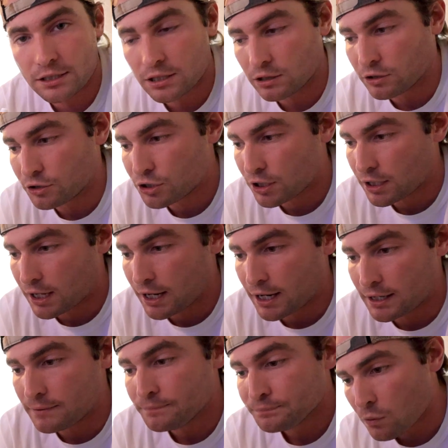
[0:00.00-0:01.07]
solution.
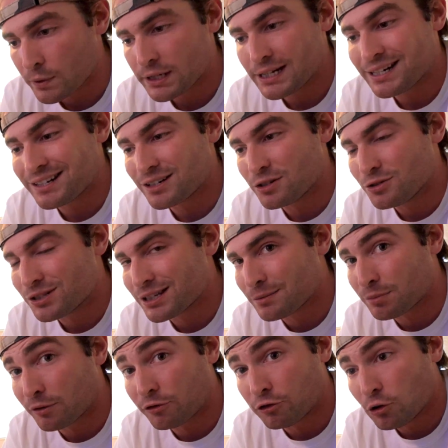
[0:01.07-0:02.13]
And we didn't use it
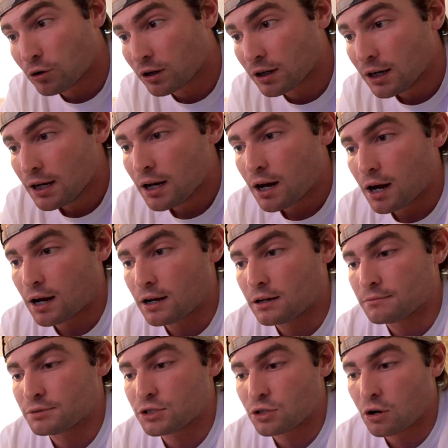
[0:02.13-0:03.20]
before
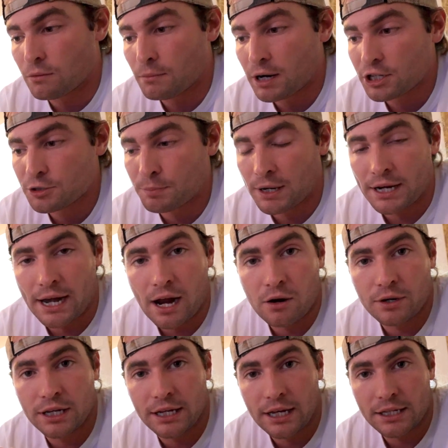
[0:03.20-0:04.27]
so much, but now
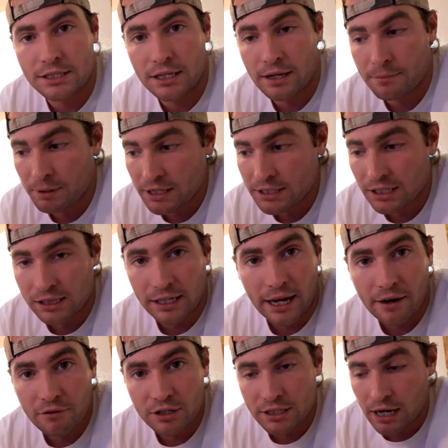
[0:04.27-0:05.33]
he gets it basically
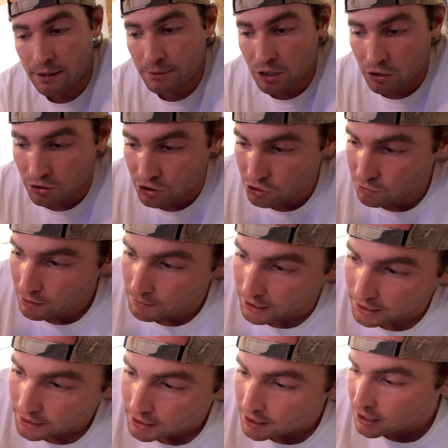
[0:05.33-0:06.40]
every time he goes
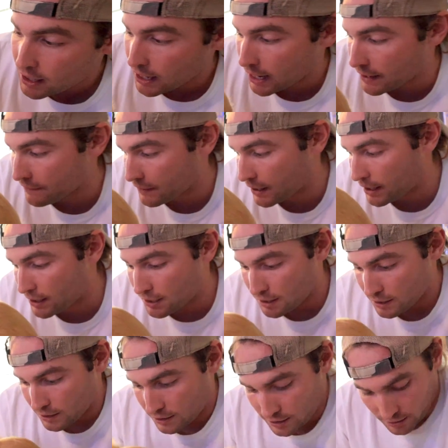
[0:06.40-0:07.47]
swimming. And then,
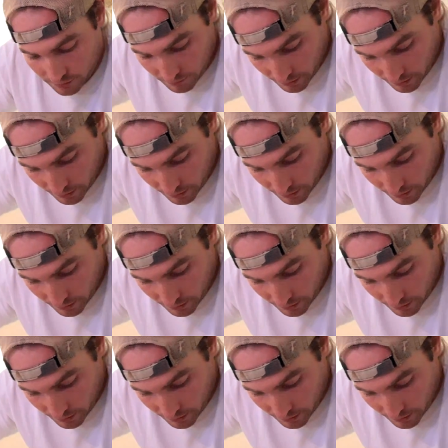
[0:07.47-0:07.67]
here